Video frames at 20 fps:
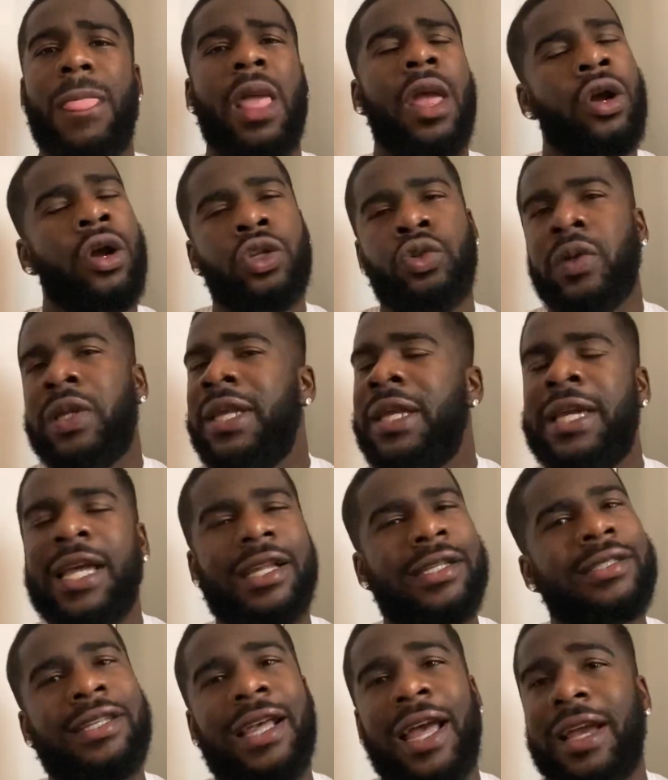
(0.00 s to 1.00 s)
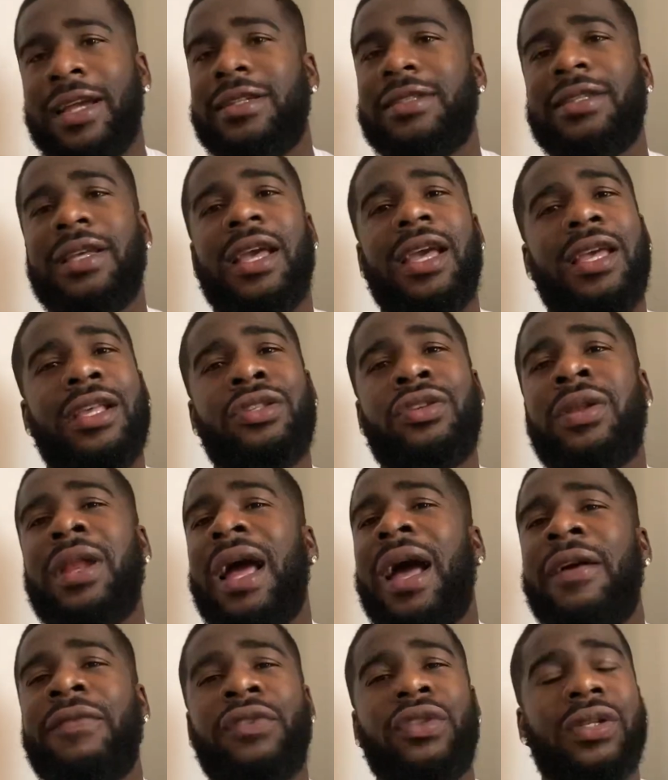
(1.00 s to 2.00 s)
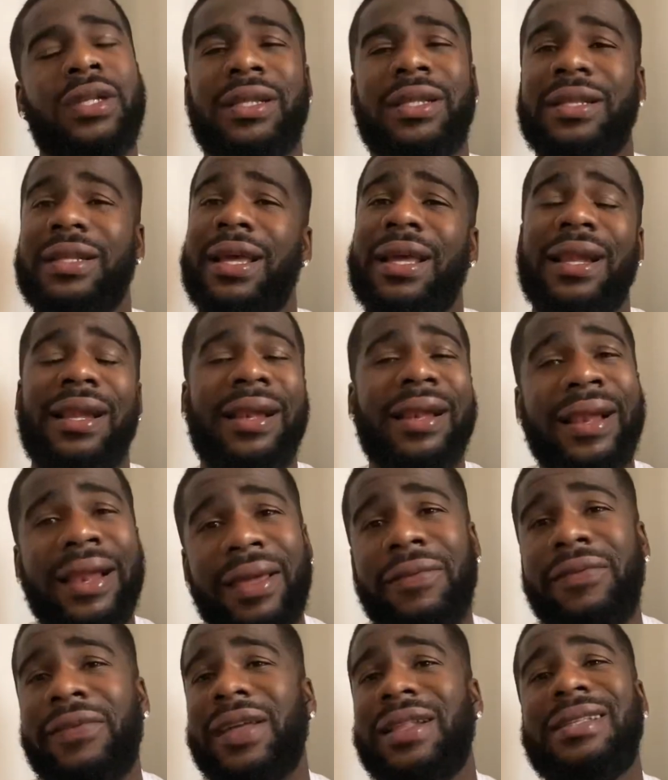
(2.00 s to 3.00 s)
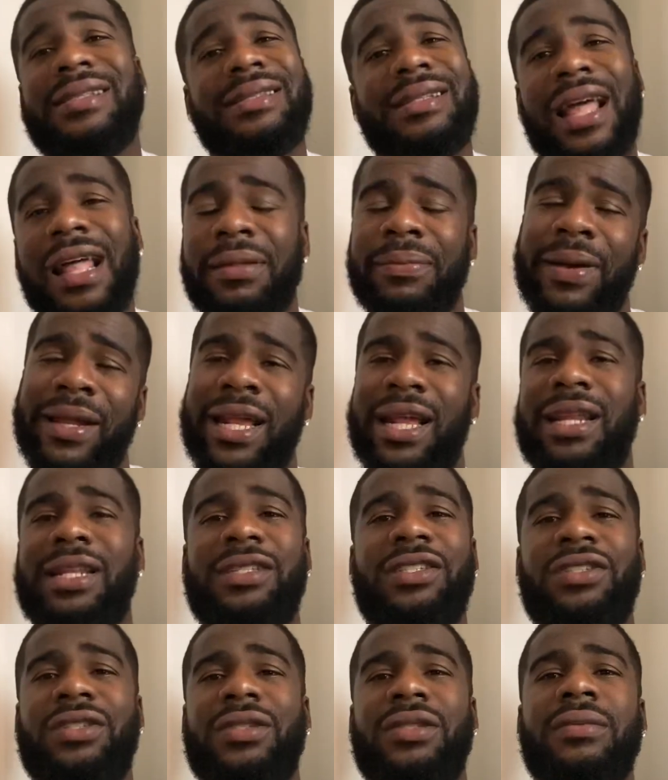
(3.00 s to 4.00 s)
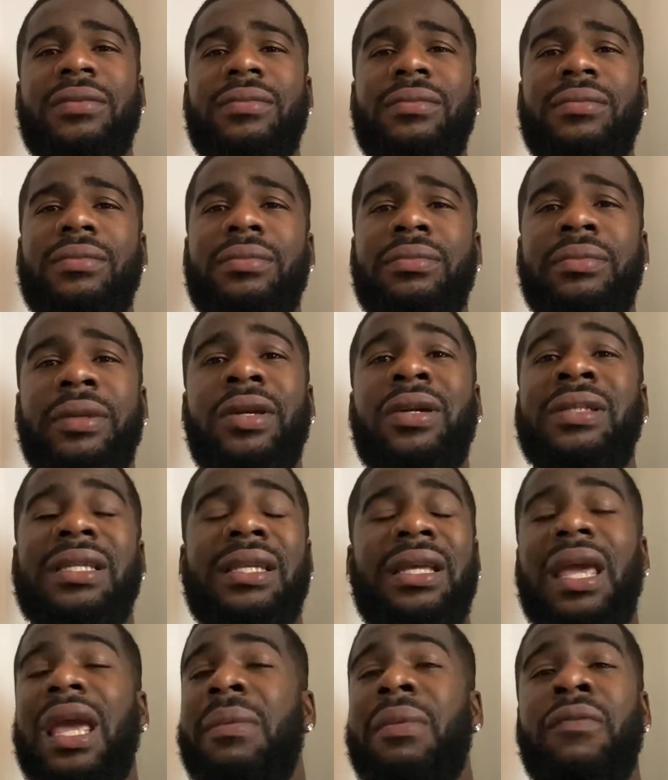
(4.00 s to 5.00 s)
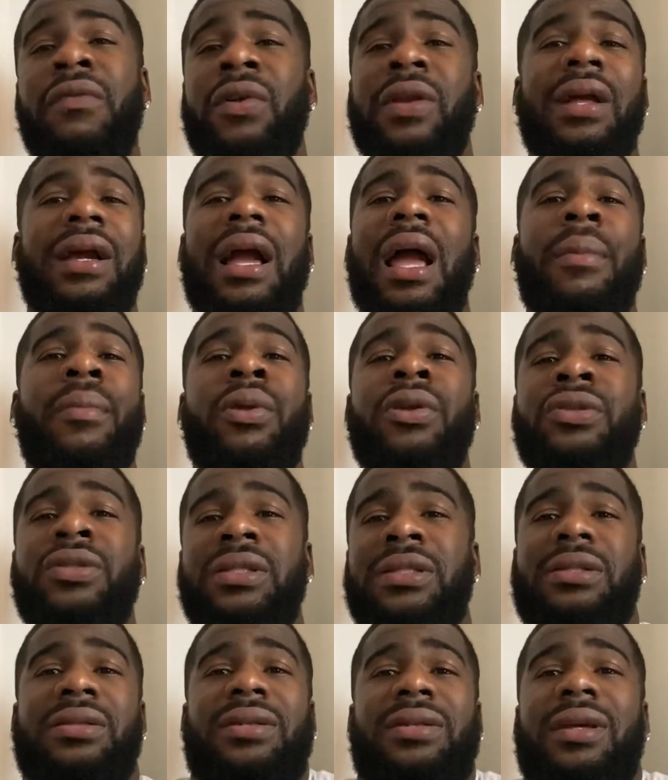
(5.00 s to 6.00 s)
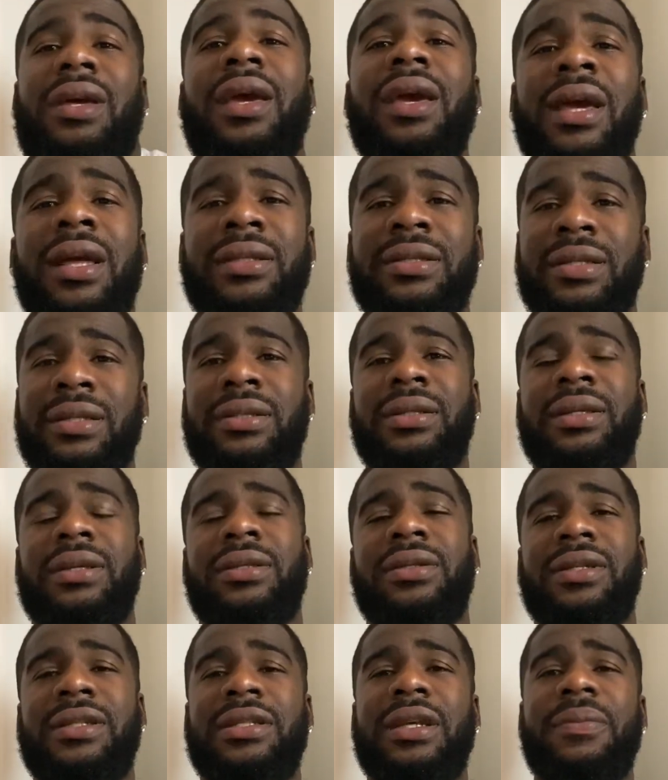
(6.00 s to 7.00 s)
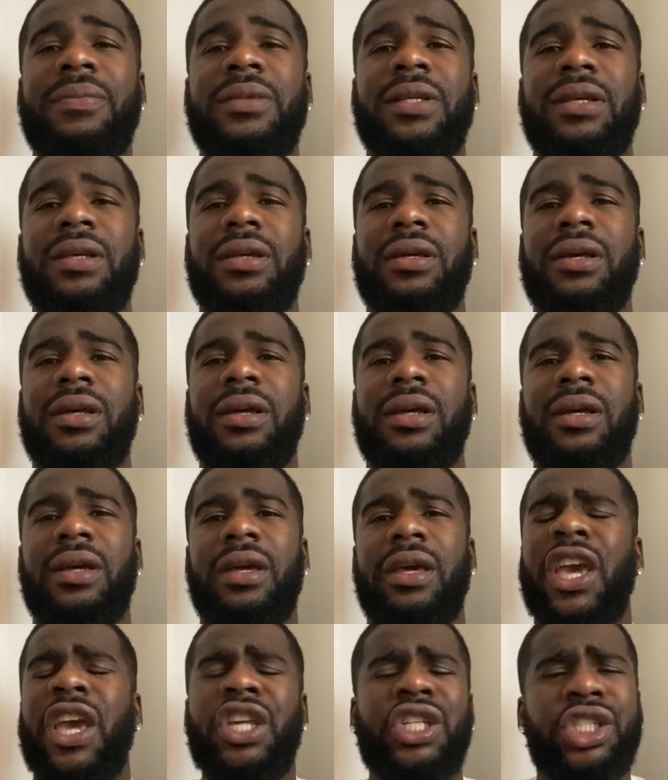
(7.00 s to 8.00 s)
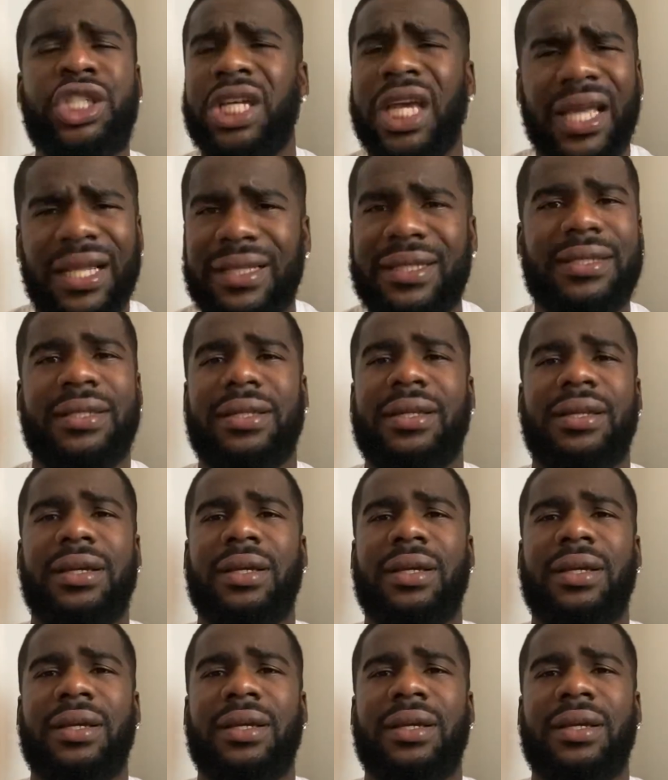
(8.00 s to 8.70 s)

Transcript: Because when he gets sacked, he's going to have to live and stand by that decision because he came in front of the camera to accept it. It's shit.